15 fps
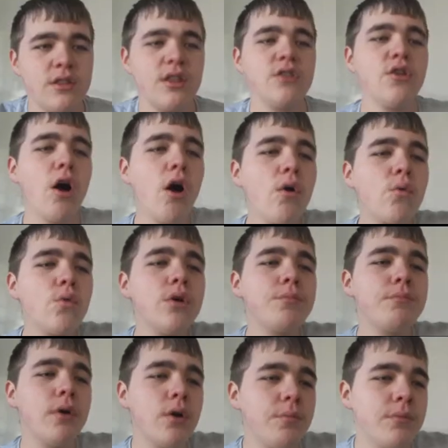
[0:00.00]
That
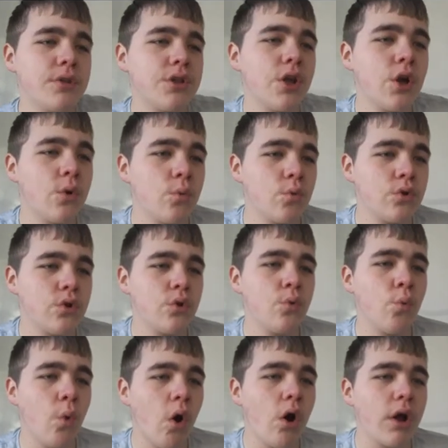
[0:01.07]
awkward moment when you
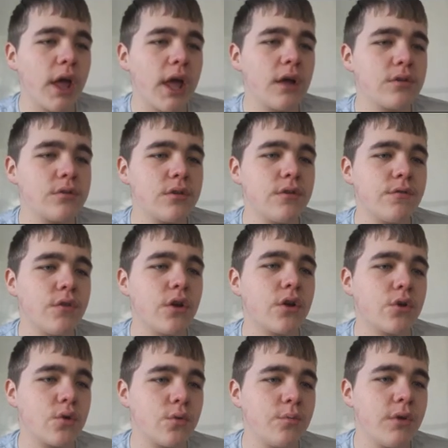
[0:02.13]
walk out of your
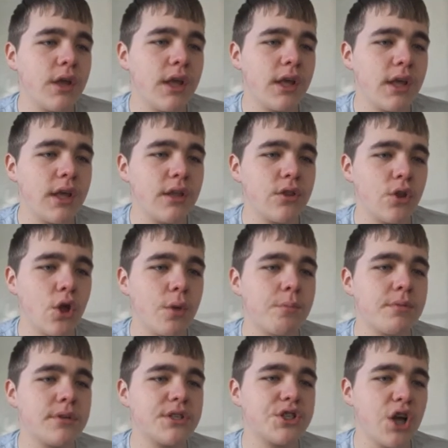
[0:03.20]
room in your
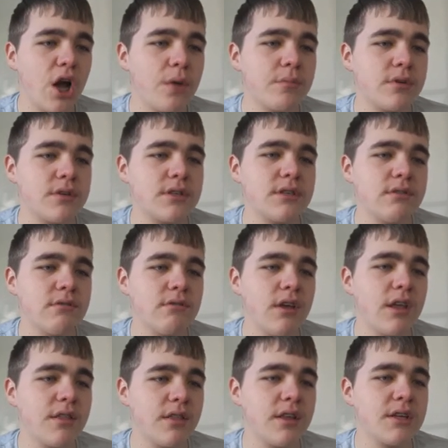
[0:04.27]
pajamas
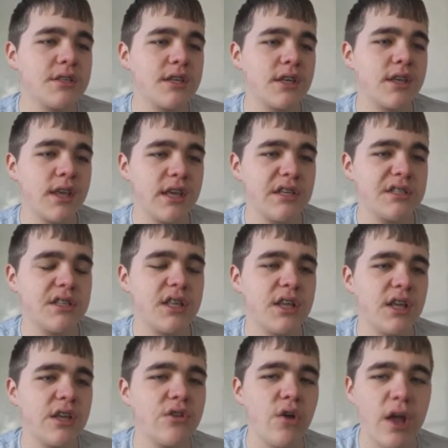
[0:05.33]
and there's a guest
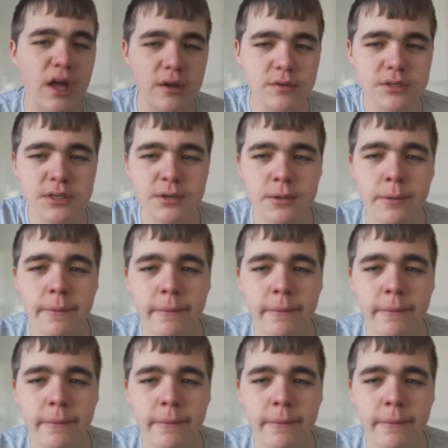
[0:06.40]
in your house.